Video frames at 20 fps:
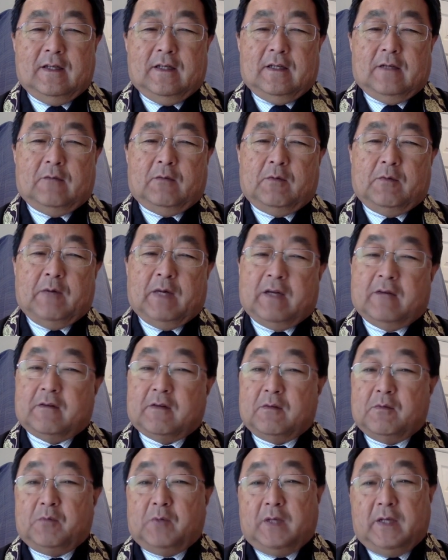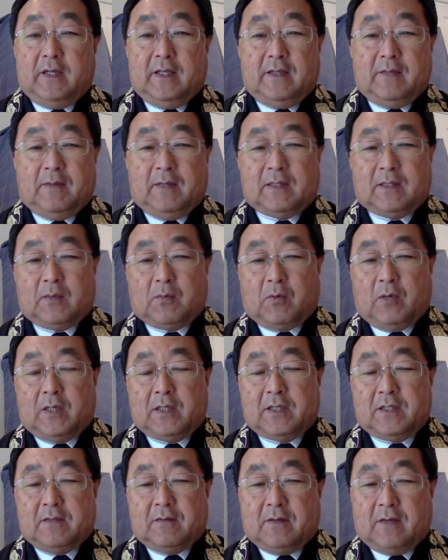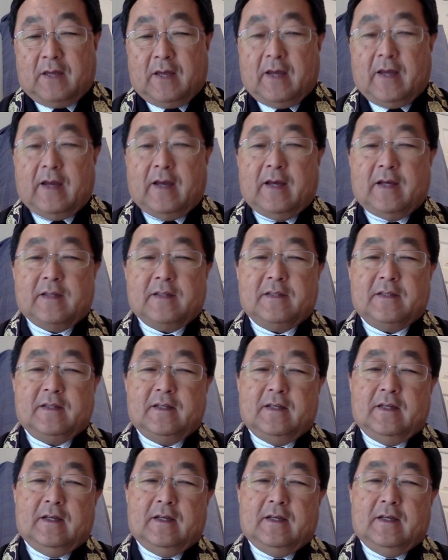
We might have complained about the price of gas.